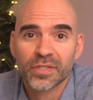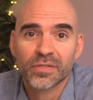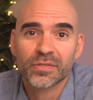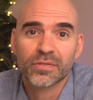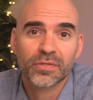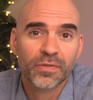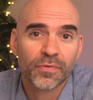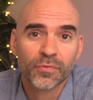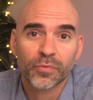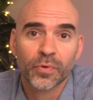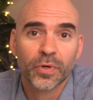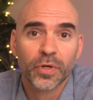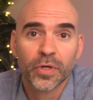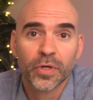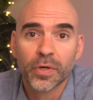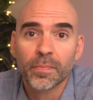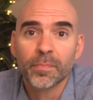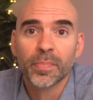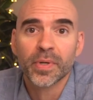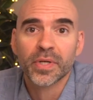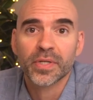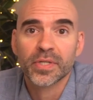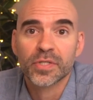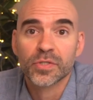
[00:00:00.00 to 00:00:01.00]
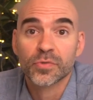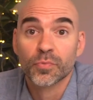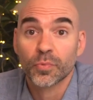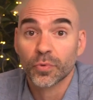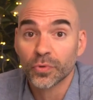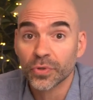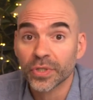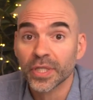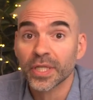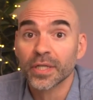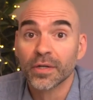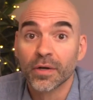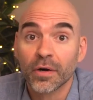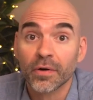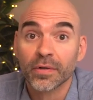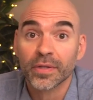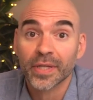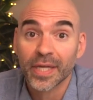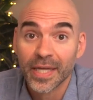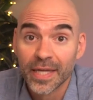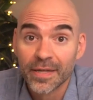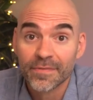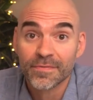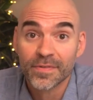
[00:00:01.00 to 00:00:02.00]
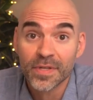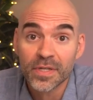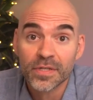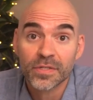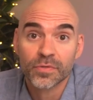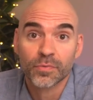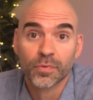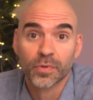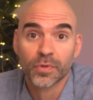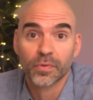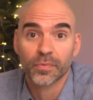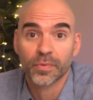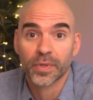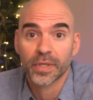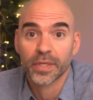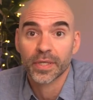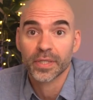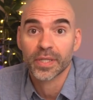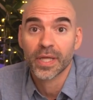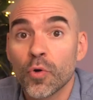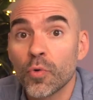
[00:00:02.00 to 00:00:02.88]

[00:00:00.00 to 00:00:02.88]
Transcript: and software companies working on AVs worldwide,